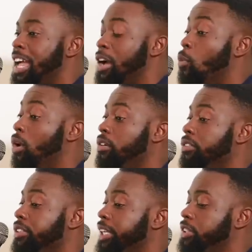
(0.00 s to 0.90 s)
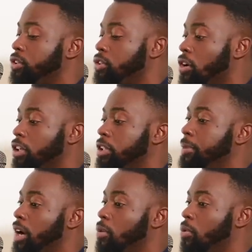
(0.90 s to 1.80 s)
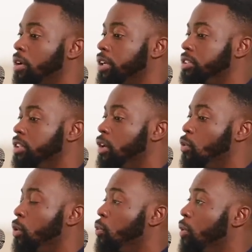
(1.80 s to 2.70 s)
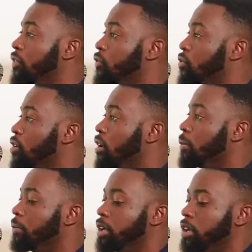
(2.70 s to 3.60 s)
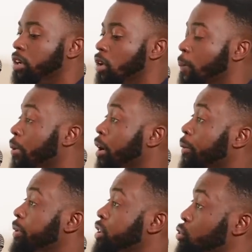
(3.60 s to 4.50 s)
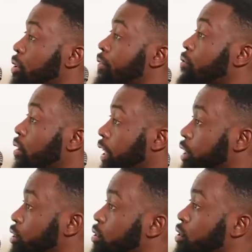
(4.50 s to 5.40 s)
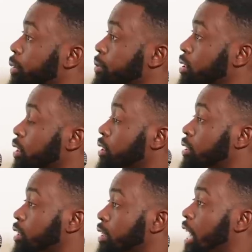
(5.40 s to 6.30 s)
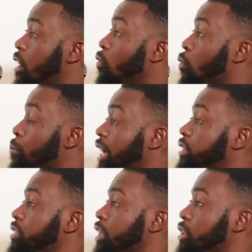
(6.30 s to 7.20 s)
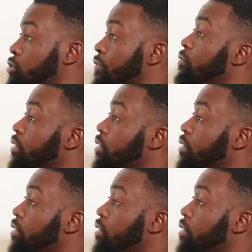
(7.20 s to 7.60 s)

And one of the things that you talked about was we went from you know purpose driven relationships to now romantic driven